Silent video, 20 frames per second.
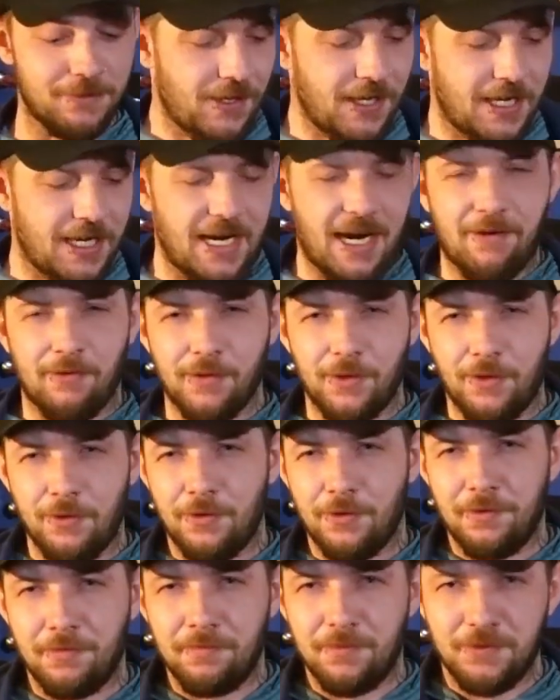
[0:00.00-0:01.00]
thinking
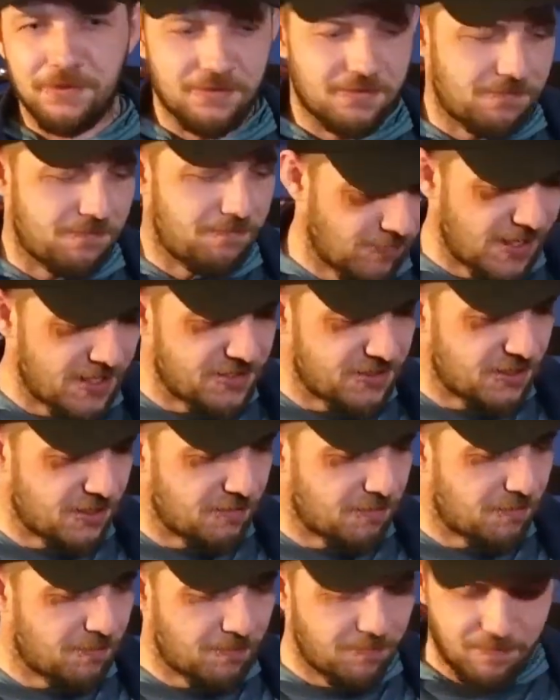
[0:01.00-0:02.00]
Aragorn was
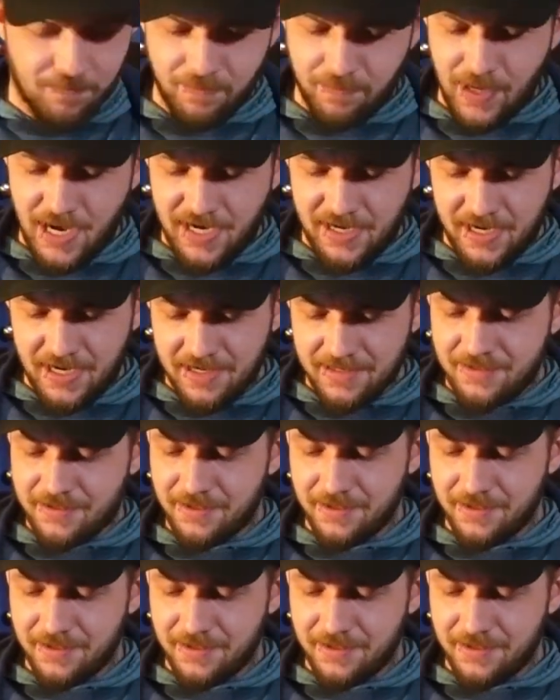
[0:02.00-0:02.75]
Ranger badass